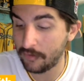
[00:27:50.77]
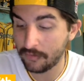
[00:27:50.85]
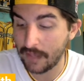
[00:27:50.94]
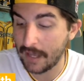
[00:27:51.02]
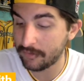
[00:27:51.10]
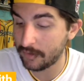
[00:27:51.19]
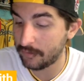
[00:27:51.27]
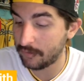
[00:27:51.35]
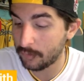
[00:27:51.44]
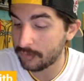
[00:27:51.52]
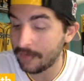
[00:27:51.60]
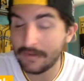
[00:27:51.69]
He's slashing
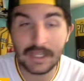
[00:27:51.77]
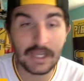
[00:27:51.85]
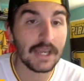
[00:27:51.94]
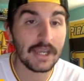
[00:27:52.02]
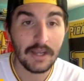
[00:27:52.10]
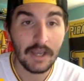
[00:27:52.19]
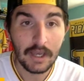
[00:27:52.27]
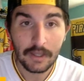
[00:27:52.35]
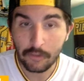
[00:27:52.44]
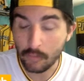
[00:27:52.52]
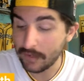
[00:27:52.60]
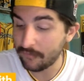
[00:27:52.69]
278,
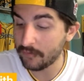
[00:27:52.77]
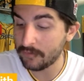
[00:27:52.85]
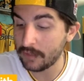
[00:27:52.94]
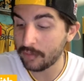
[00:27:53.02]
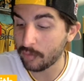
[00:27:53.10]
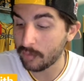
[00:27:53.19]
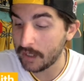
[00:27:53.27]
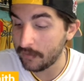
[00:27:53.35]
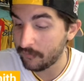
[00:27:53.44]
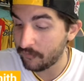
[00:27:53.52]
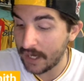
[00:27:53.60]
353,